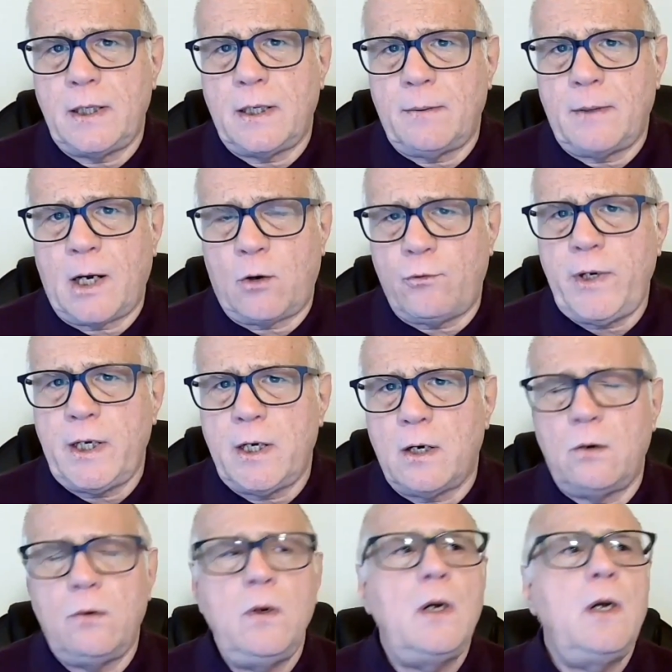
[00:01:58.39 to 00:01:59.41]
our
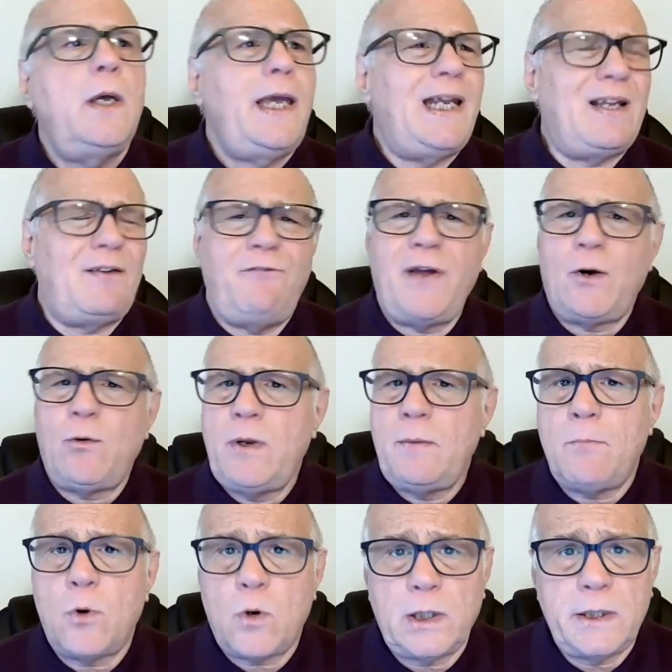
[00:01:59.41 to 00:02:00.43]
ego in a very
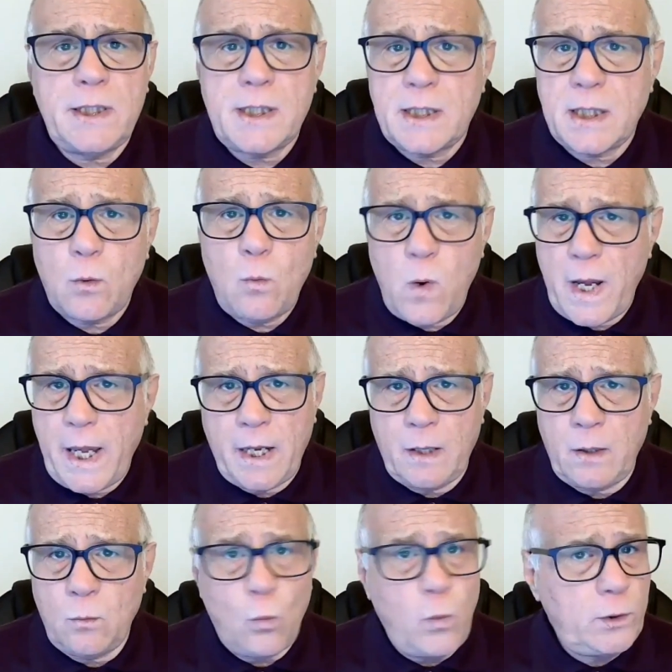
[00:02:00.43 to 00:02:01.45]
moralistic
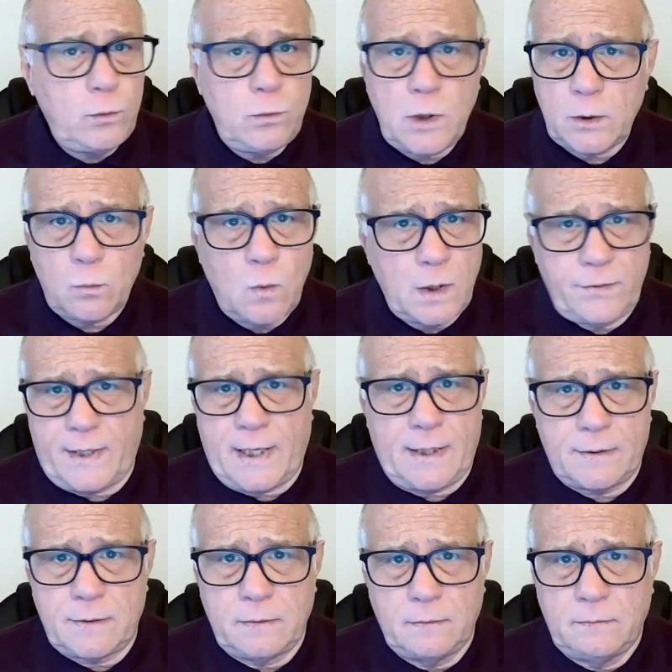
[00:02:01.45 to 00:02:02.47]
way. We do not want that.